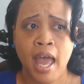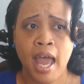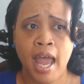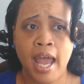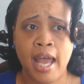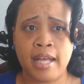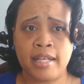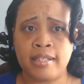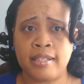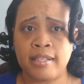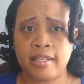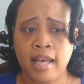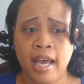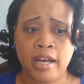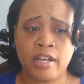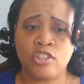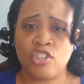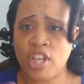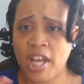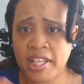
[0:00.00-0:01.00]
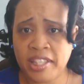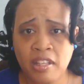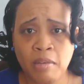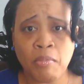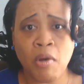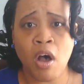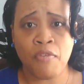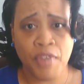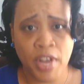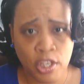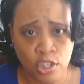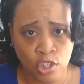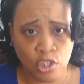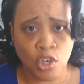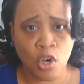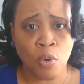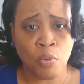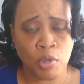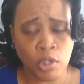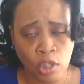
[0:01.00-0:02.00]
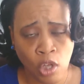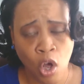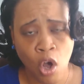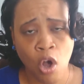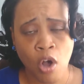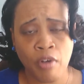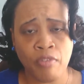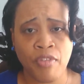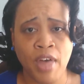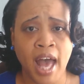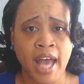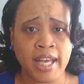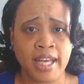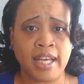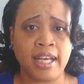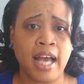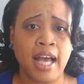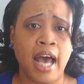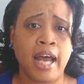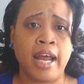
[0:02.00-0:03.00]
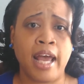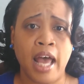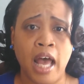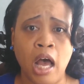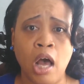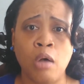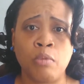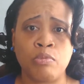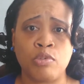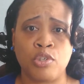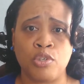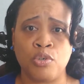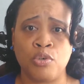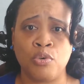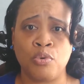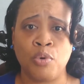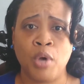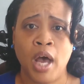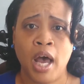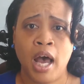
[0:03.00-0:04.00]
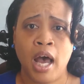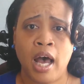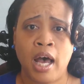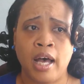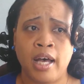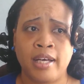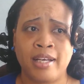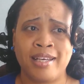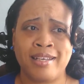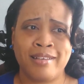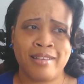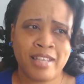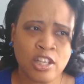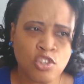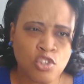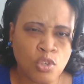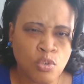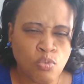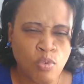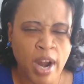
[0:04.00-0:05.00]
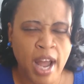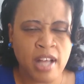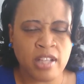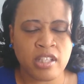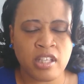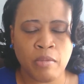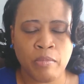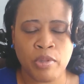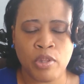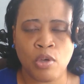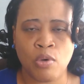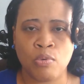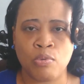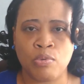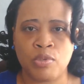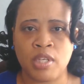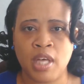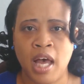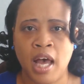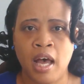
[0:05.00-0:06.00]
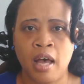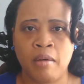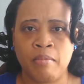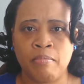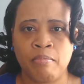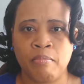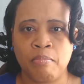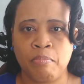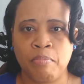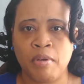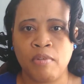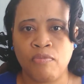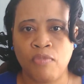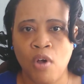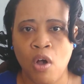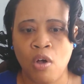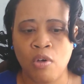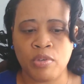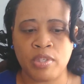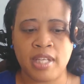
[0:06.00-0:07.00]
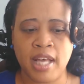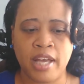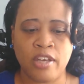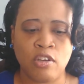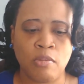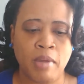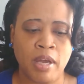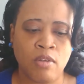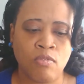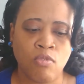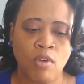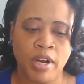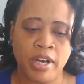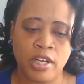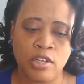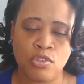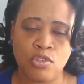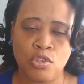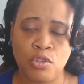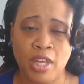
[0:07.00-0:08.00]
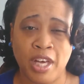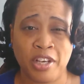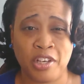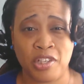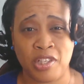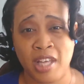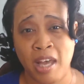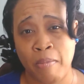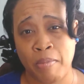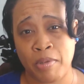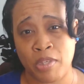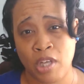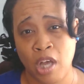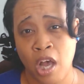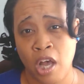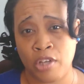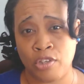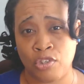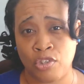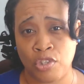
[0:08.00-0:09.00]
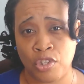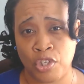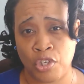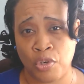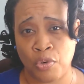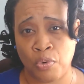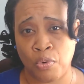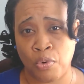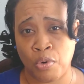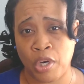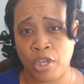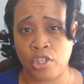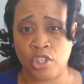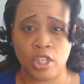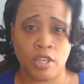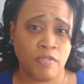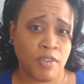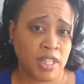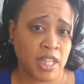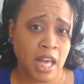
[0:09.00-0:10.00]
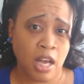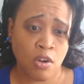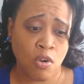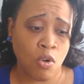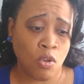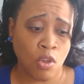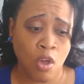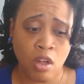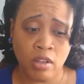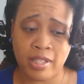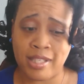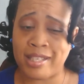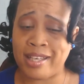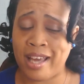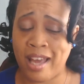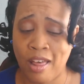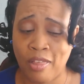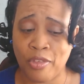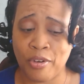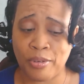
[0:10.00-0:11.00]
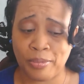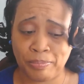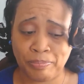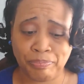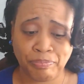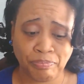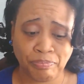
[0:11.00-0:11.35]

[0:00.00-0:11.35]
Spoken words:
and kind of check them off as you go along, that can kind of help to get you around some of those pitfalls that you may run into that could sabotage your achieving that goal altogether.